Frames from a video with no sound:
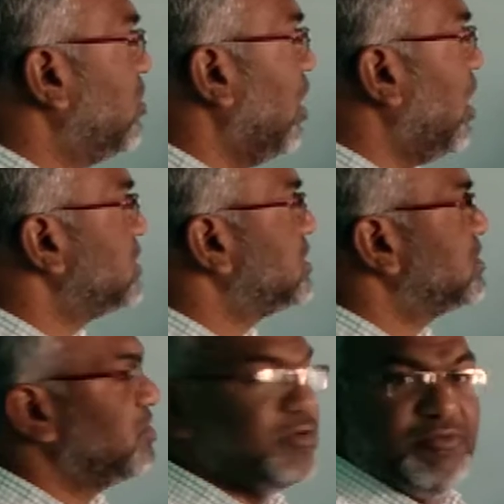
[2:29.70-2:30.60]

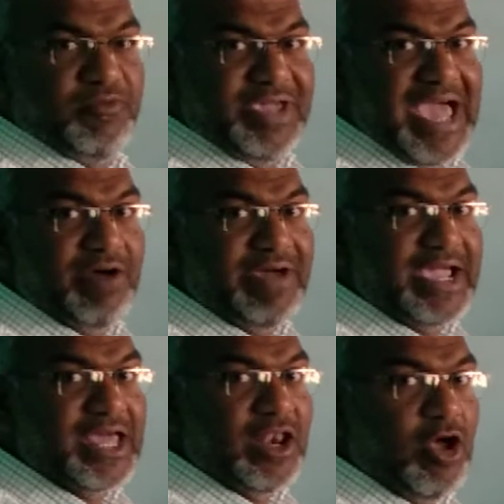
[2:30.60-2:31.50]
cos we have
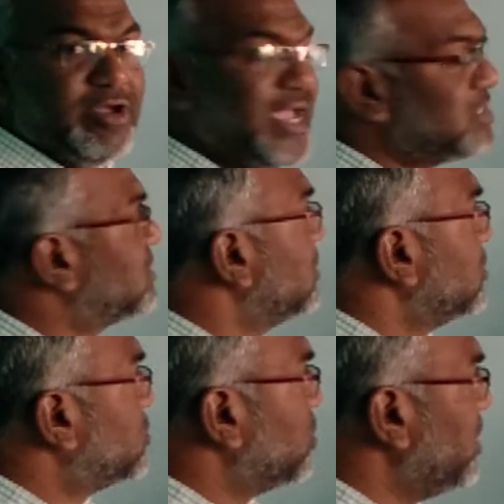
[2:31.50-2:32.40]
angle log x.
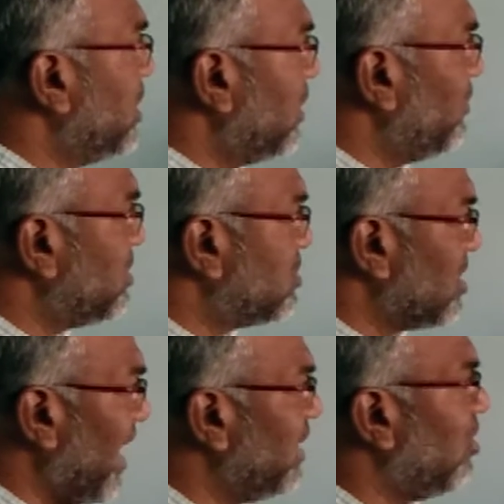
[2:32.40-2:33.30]
So here with
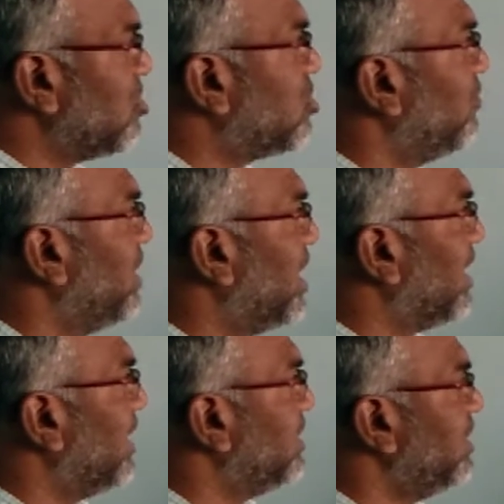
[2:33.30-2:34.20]
sin also we are
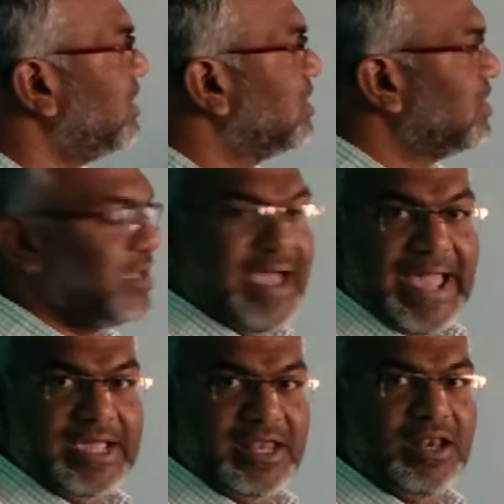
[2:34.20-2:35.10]
writing
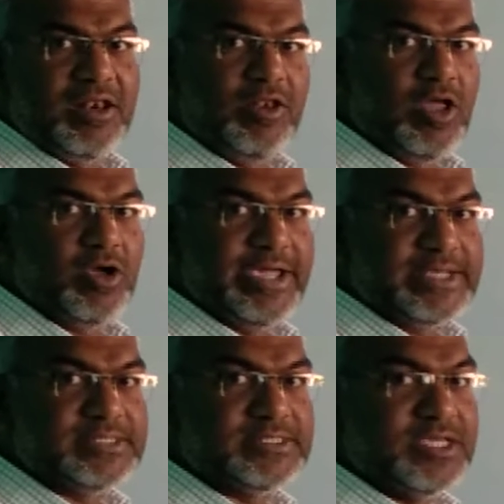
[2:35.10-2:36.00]
angle log
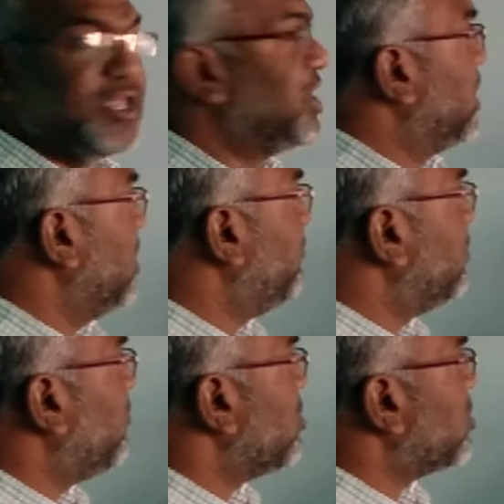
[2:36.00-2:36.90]
x. If
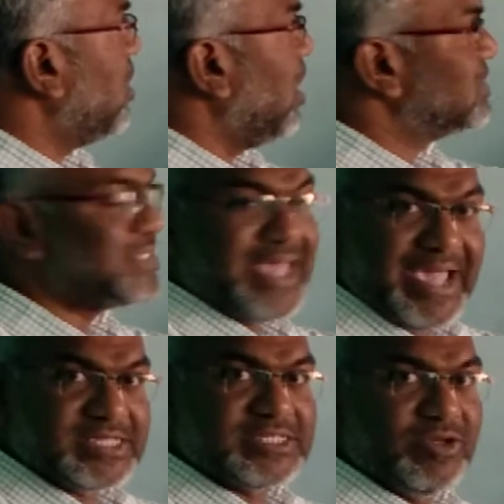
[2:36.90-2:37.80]
it was cos
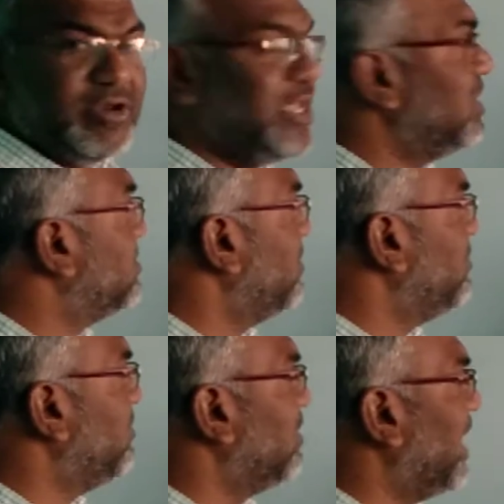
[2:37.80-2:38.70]
x only, then
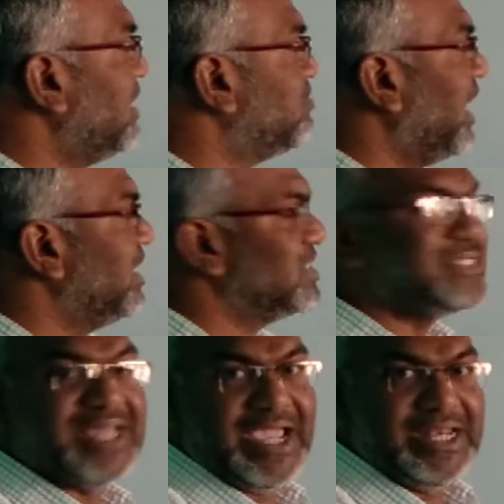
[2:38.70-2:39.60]
we will write
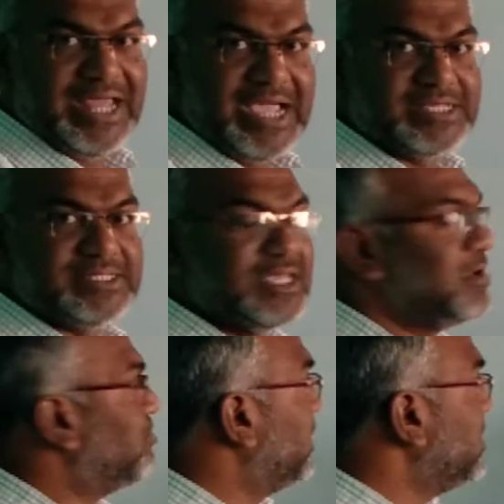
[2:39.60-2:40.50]
minus sin x.
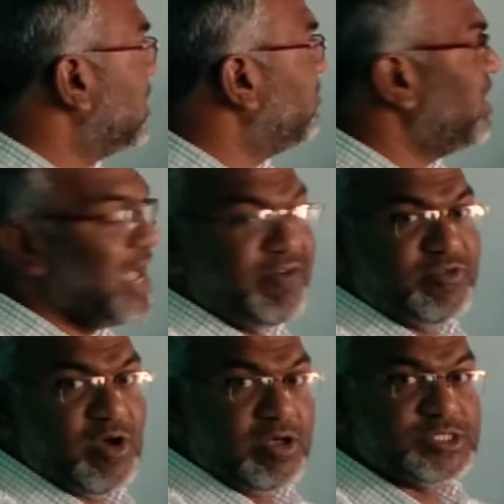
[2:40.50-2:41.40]
But here we
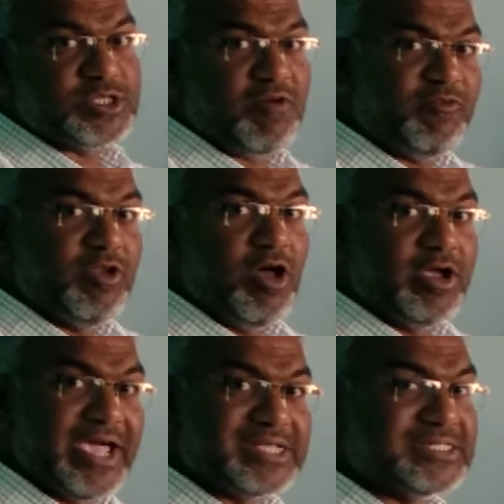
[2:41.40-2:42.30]
have cos of
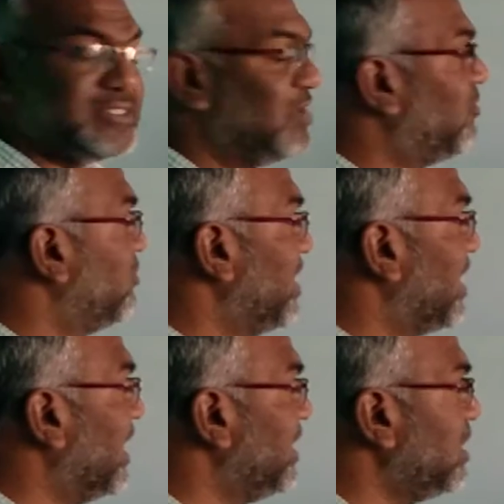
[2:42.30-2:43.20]
log x, therefore we are
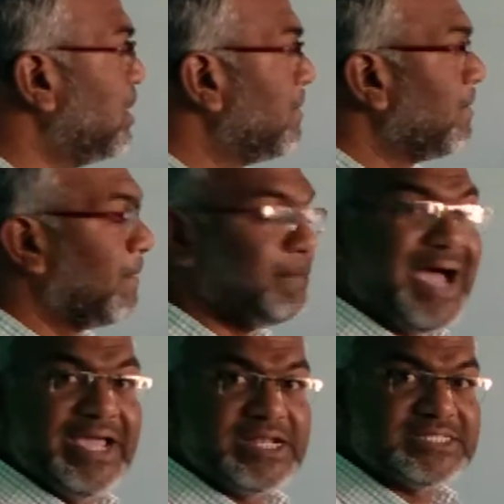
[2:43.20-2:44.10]
writing
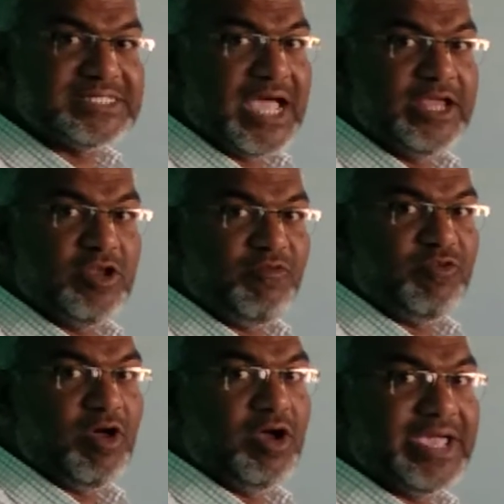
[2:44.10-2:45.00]
minus sin
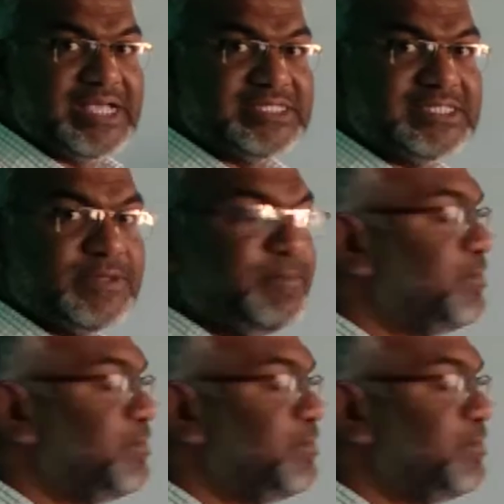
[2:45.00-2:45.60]
of log x,